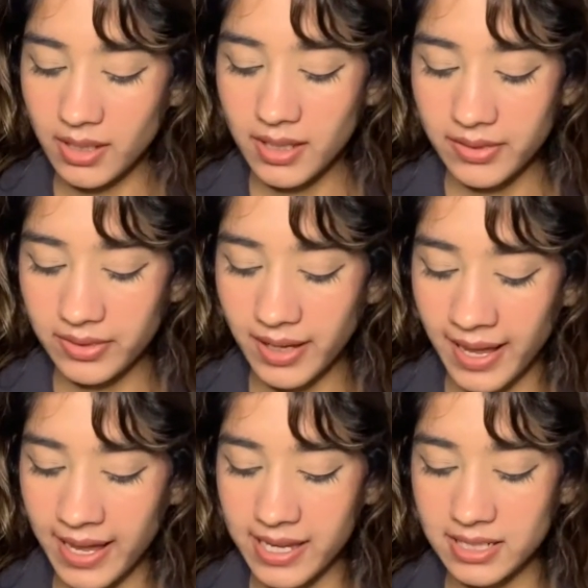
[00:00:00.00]
The
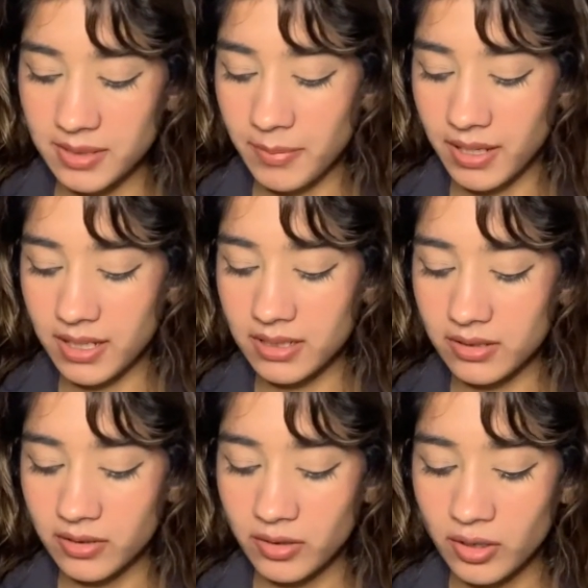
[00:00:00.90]
Hanged Man,
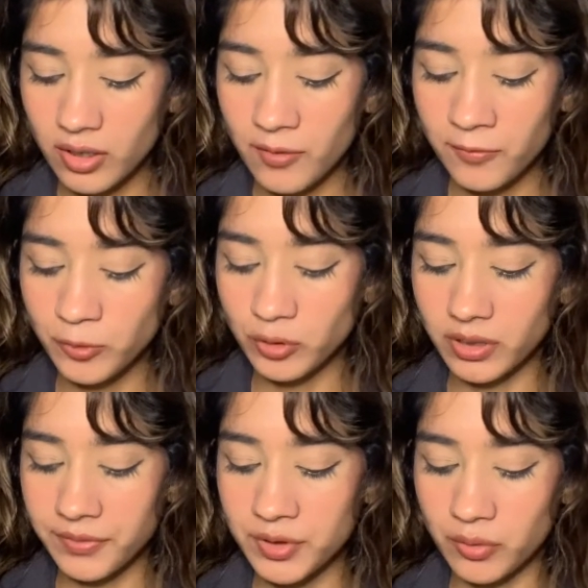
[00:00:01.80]
4
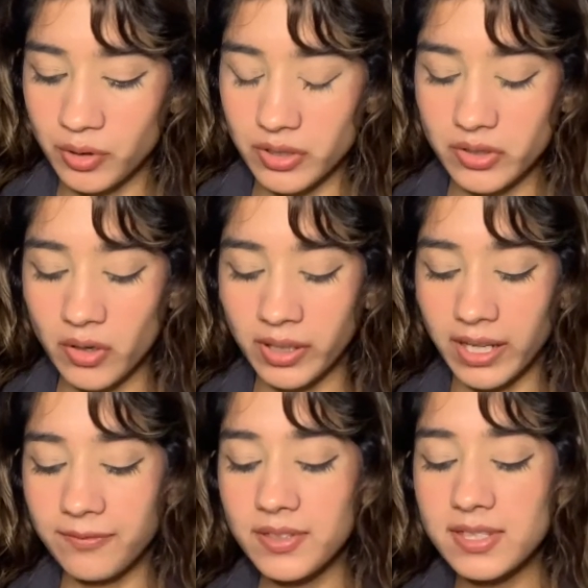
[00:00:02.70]
of Swords. Okay,
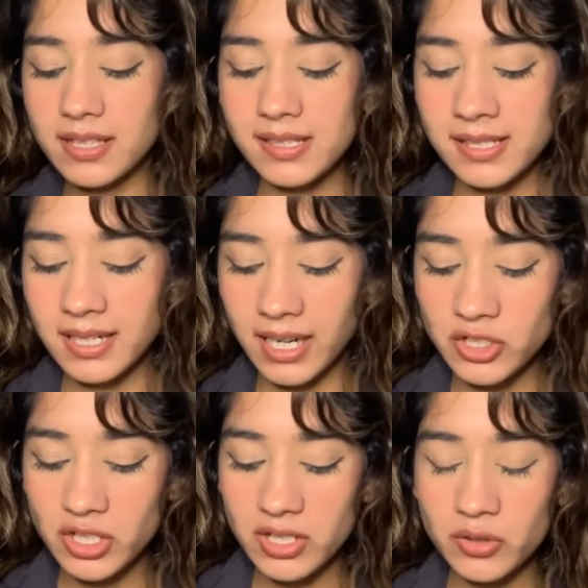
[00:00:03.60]
it feels like this
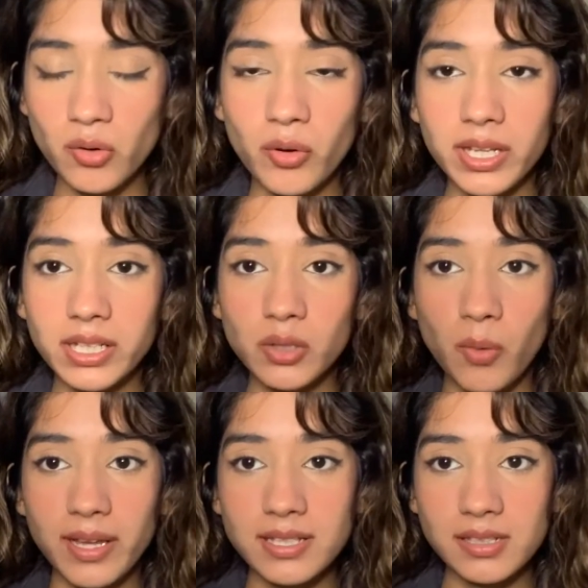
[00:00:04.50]
connection is going
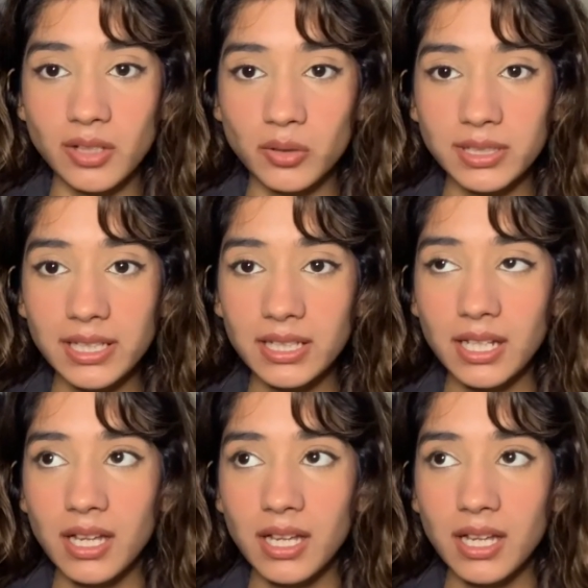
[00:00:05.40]
quite slowly.